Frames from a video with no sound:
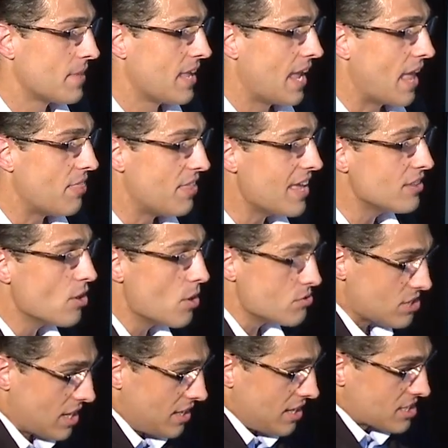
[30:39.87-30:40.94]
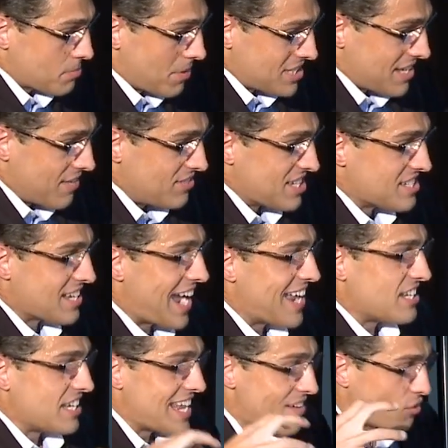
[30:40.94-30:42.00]
And then those Indians must have decided
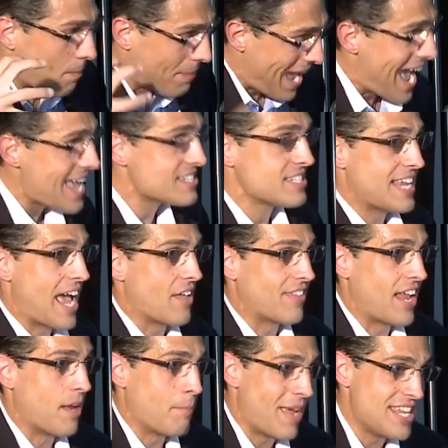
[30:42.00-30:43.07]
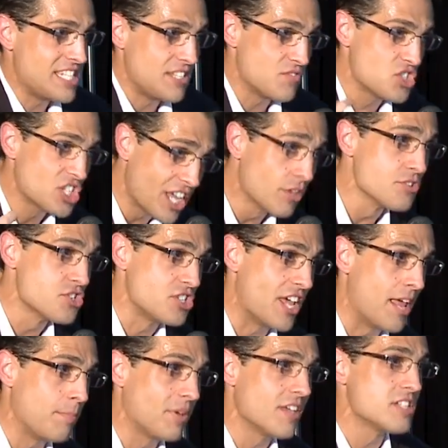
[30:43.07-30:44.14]
to never pass down that amazing skill
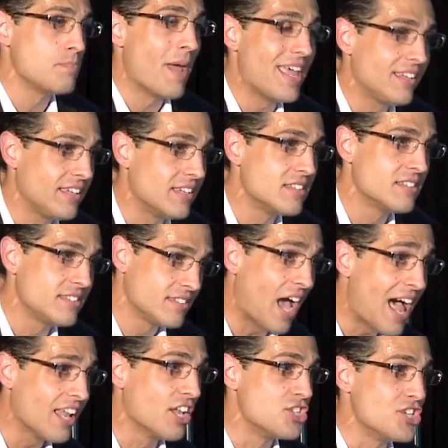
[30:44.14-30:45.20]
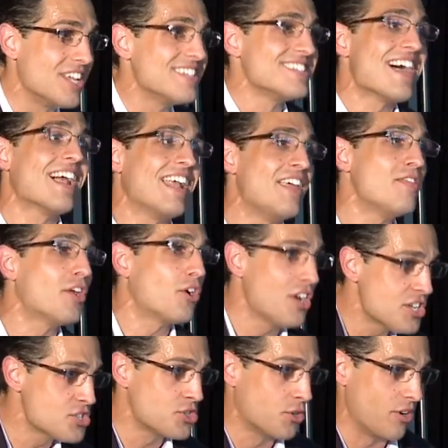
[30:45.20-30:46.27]
set because paleontology is not in their
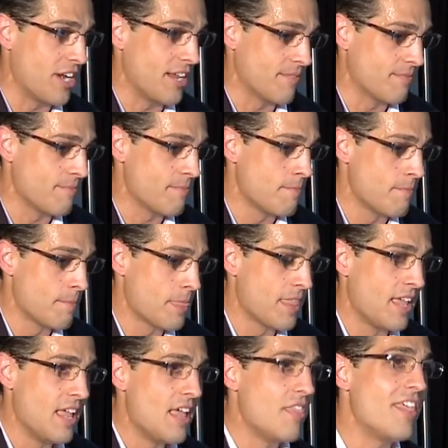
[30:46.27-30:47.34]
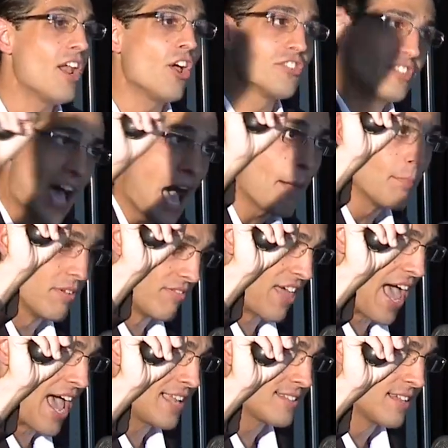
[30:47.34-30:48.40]
history. Then on top of
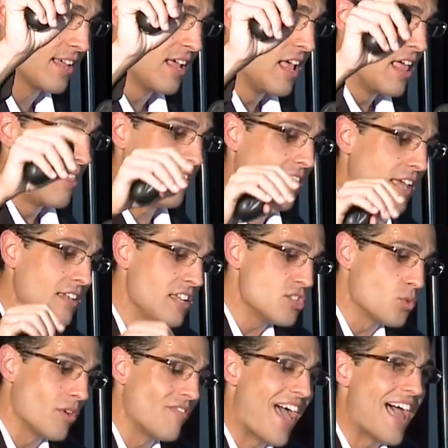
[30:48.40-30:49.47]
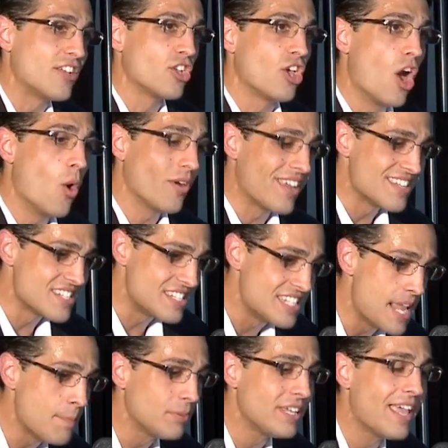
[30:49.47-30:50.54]
that, the Indians would have had to go against
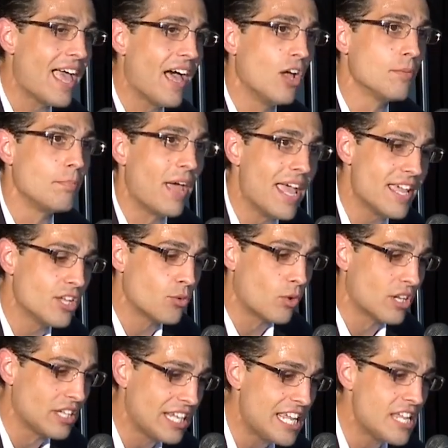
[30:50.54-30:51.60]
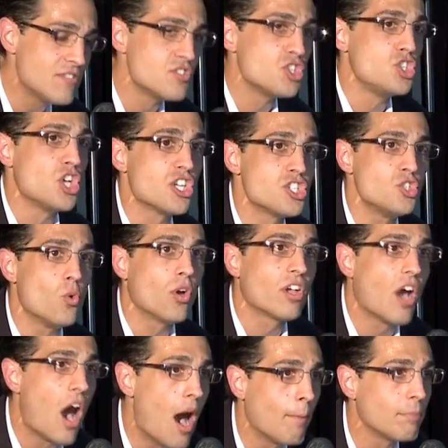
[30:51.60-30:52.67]
deeply held pagan beliefs just to
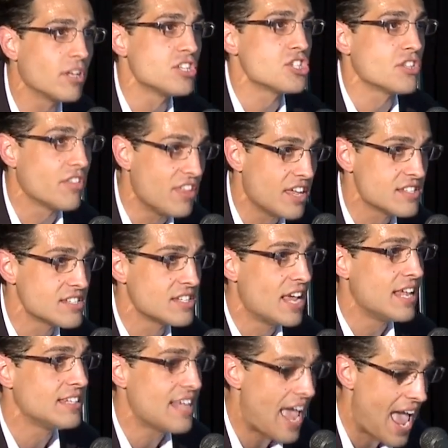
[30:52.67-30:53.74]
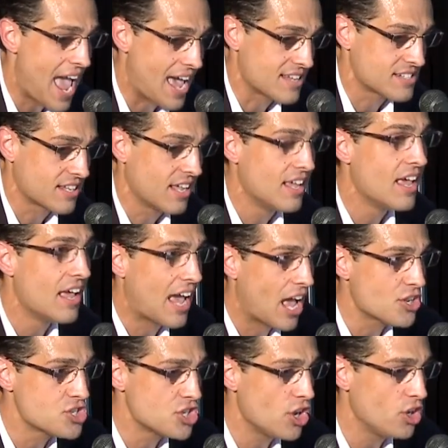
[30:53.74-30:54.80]
accomplish this task. I'll
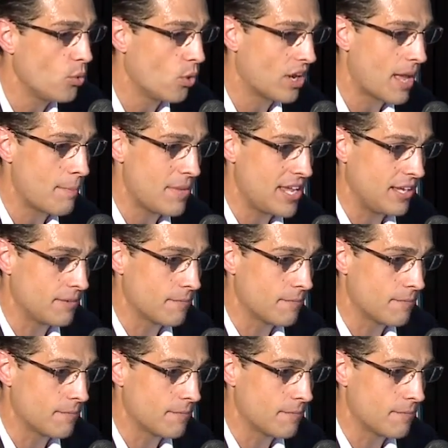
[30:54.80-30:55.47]
show you what I mean.